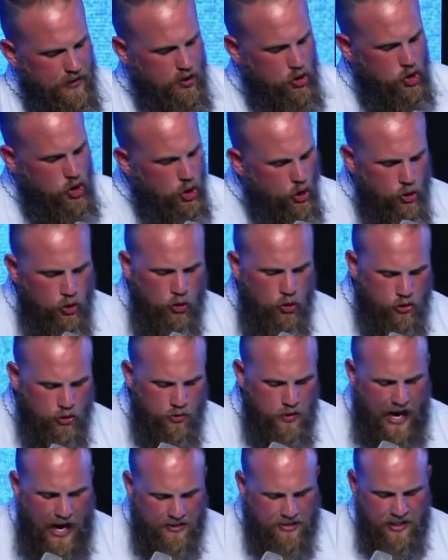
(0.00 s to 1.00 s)
You do
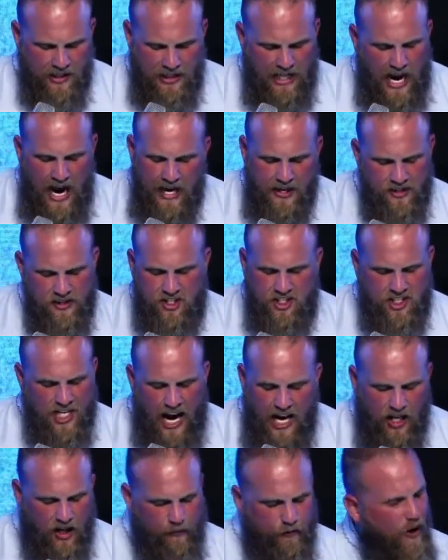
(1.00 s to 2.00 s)
not delight in
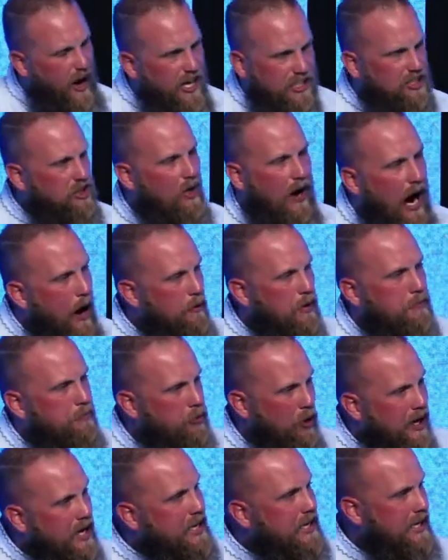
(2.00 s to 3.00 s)
sacrifice, so I would
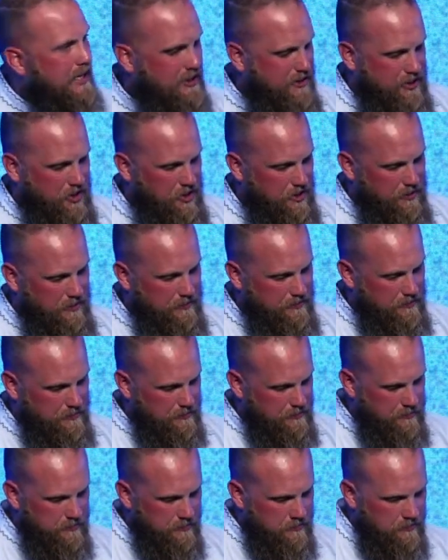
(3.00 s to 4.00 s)
bring it.
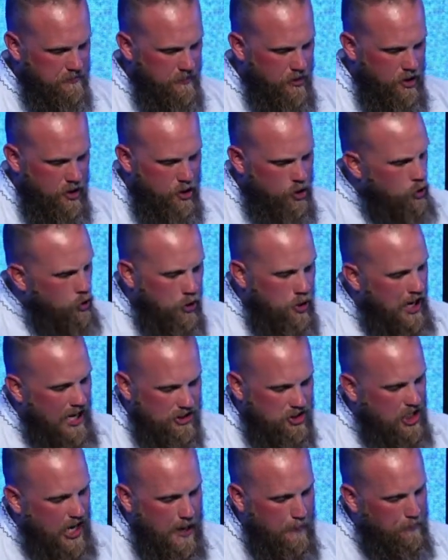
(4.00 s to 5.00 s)
You do
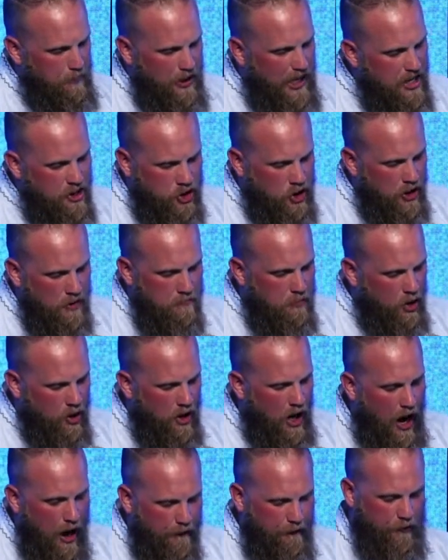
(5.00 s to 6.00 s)
not take pleasure in
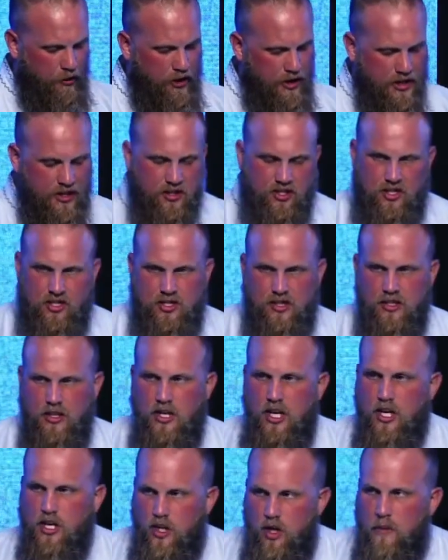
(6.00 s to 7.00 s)
burnt offerings.
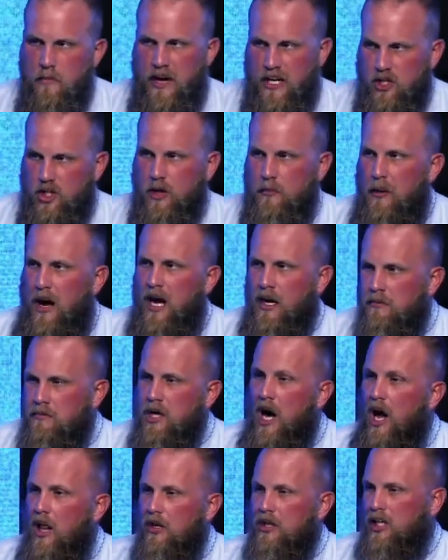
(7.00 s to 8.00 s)
You bet your bottom
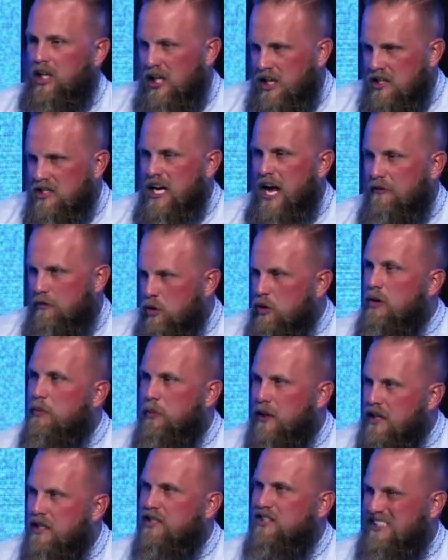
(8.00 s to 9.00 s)
dollar King David would
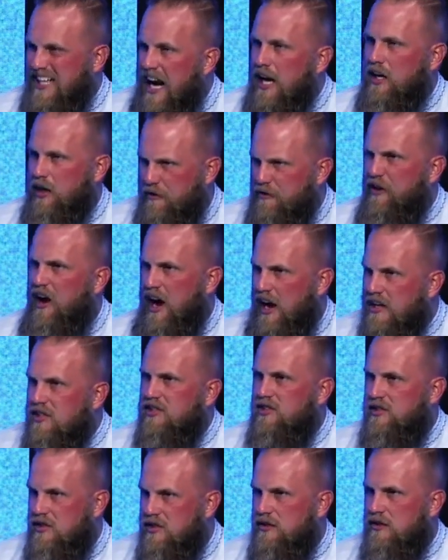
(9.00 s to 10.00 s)
bring a
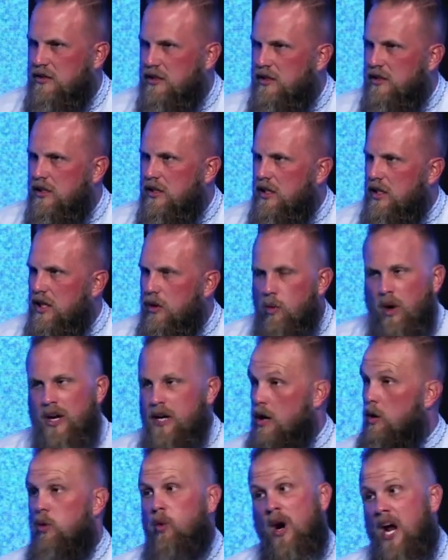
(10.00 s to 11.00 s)
sacrifice.
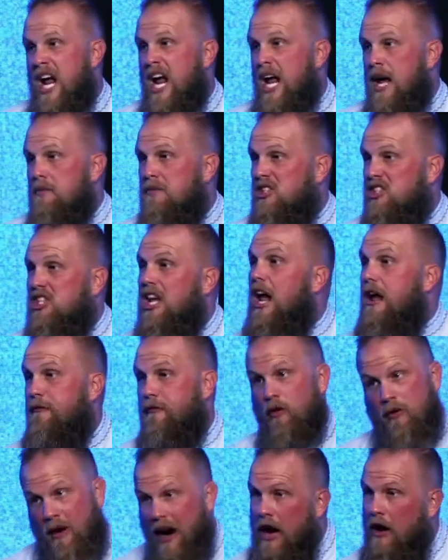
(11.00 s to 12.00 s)
Wasn't a ram safe
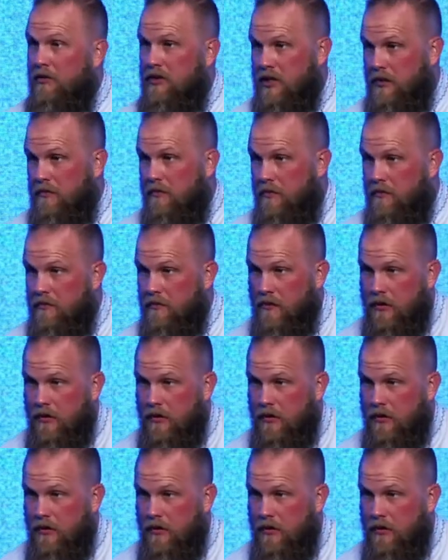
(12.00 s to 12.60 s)
around him.